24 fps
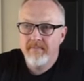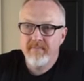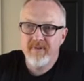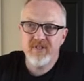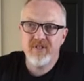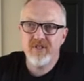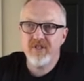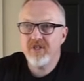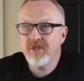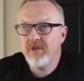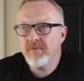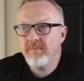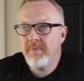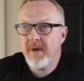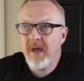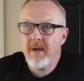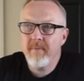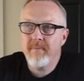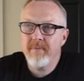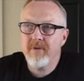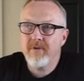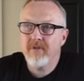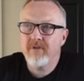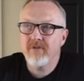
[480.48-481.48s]
Position
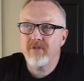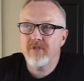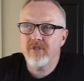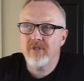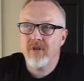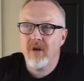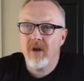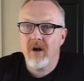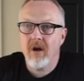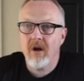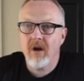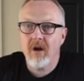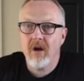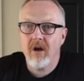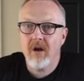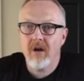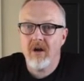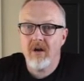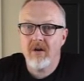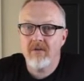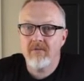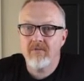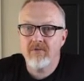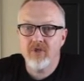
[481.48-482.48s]
papers
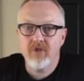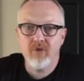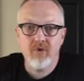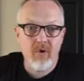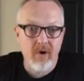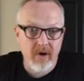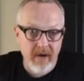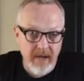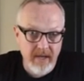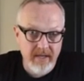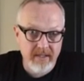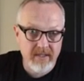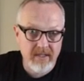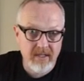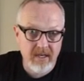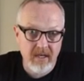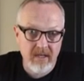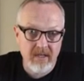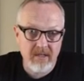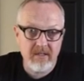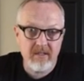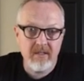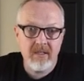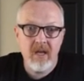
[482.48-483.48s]
are short
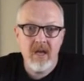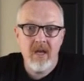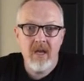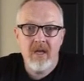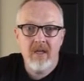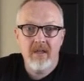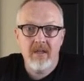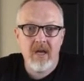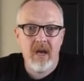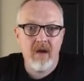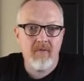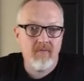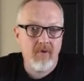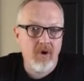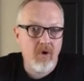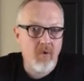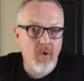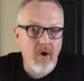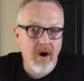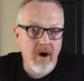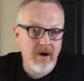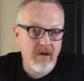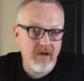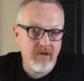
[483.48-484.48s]
essays that
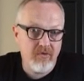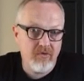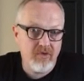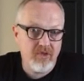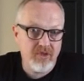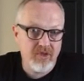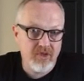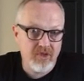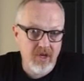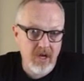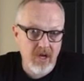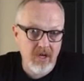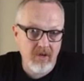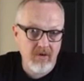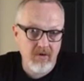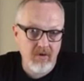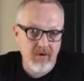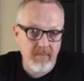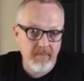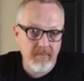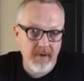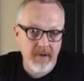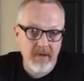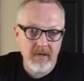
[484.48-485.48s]
require you to state your
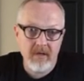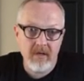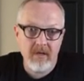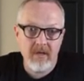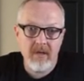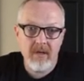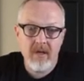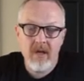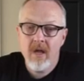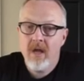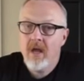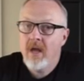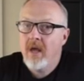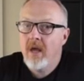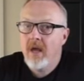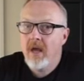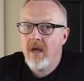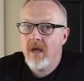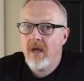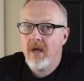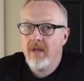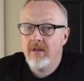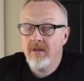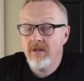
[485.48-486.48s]
opinion.
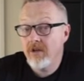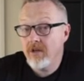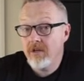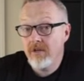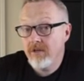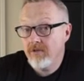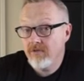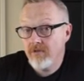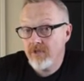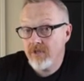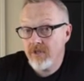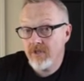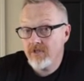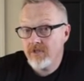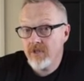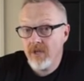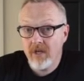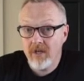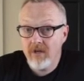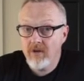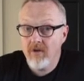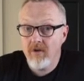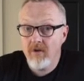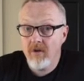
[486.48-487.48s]
The good news is
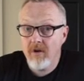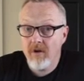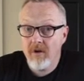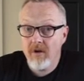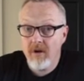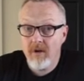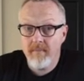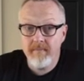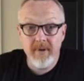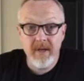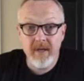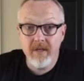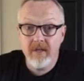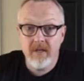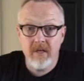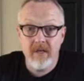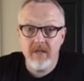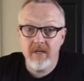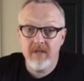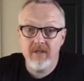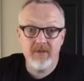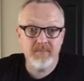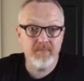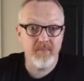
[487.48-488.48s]
that your
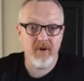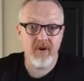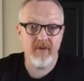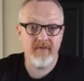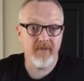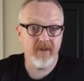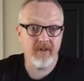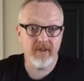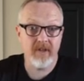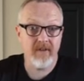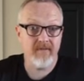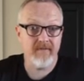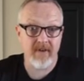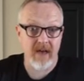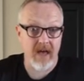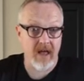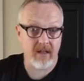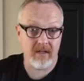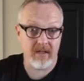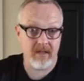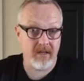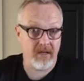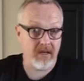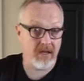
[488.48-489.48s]
opinion is perfectly
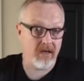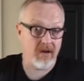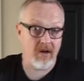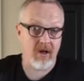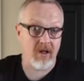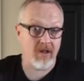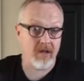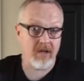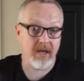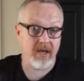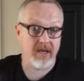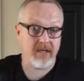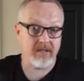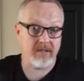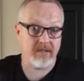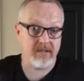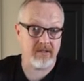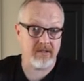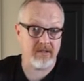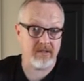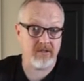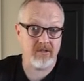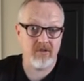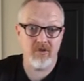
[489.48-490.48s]
valid in all
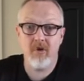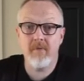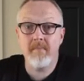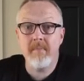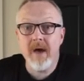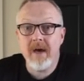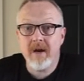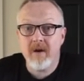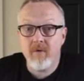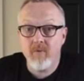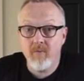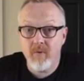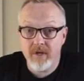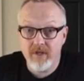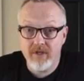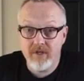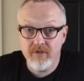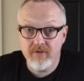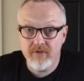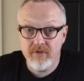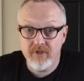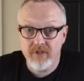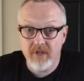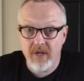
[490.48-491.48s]
cases, no matter what
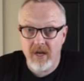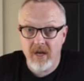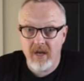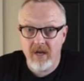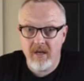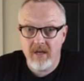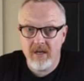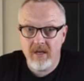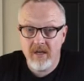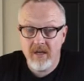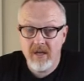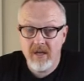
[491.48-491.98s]
you say.